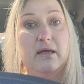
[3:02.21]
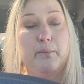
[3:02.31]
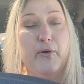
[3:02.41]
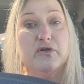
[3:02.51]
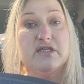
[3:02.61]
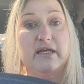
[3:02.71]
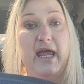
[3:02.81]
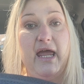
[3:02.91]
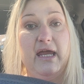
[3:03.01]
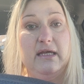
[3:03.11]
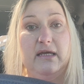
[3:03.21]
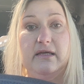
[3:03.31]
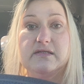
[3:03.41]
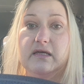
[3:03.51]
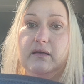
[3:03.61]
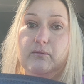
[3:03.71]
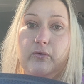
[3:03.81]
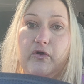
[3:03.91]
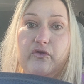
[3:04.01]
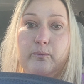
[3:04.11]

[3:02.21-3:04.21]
person A needs it more than